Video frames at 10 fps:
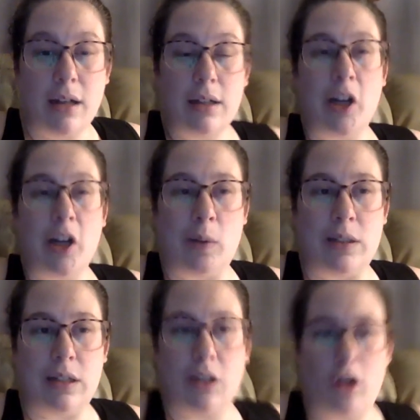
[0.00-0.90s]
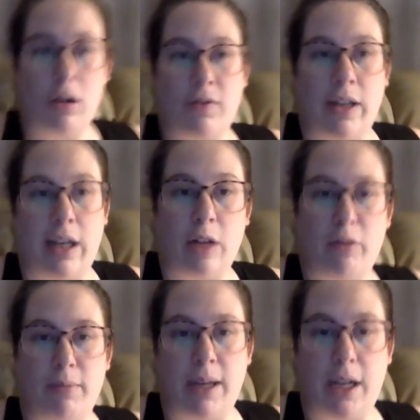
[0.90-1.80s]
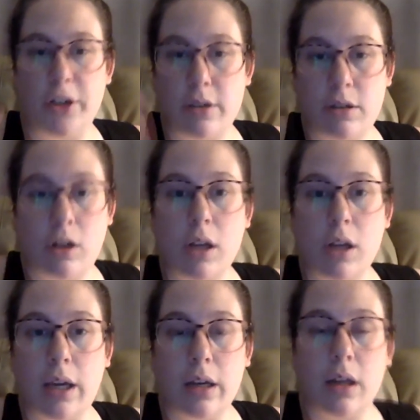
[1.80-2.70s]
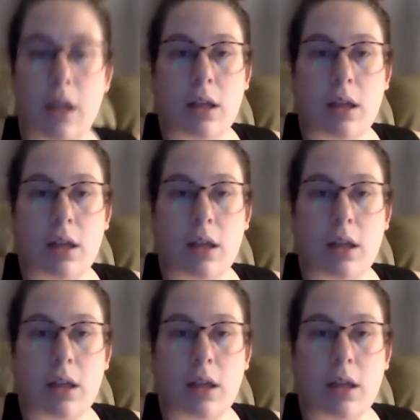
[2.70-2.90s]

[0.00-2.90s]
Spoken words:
I know it was a long video of me just talking,